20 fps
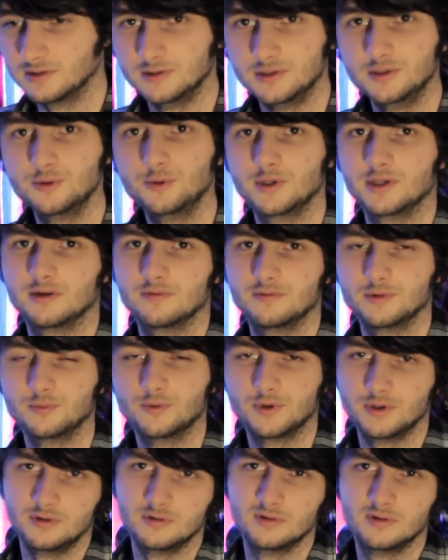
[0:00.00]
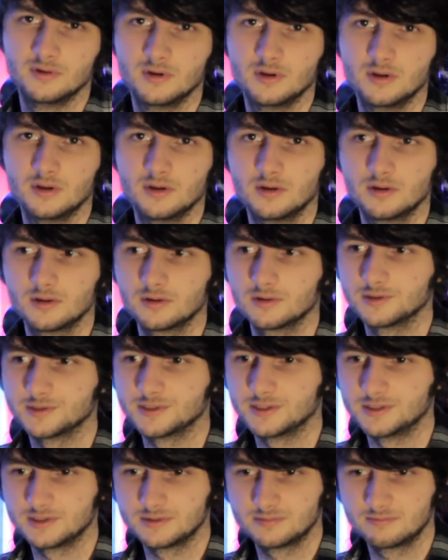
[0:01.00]
are doing if you want to, because
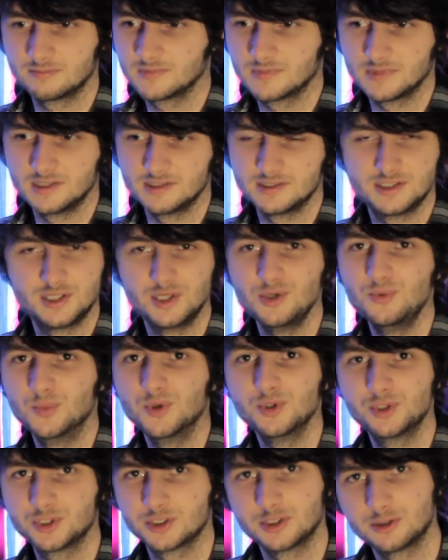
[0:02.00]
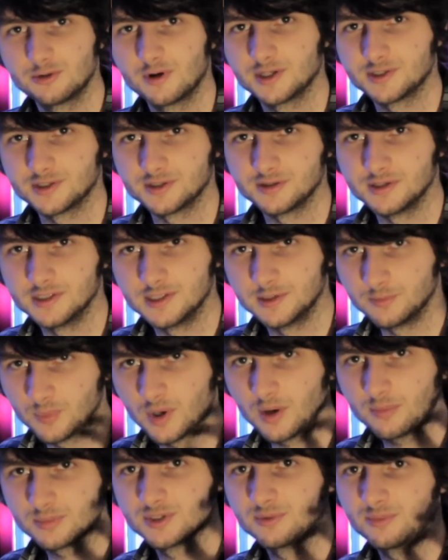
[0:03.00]
there's too much treasure and it
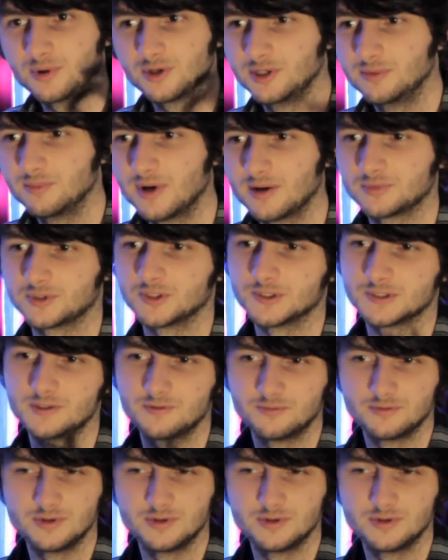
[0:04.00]
pops up on your map, so it's not